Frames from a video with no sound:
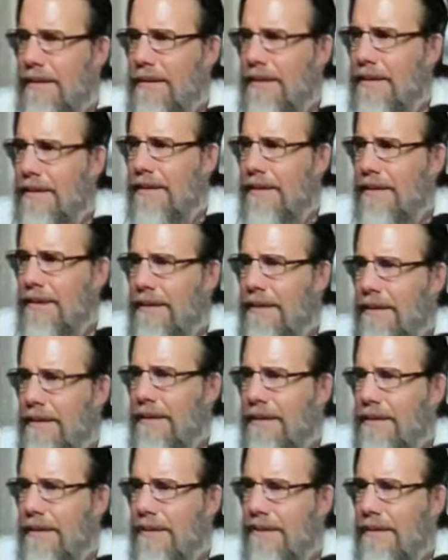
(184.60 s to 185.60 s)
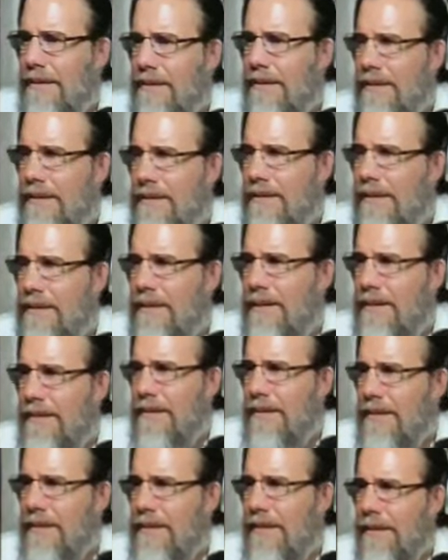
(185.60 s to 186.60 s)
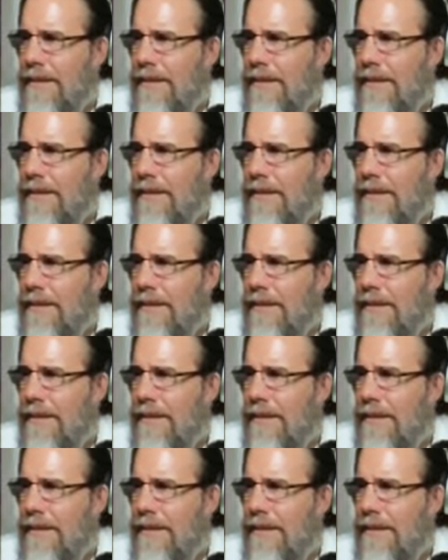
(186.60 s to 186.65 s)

(silence)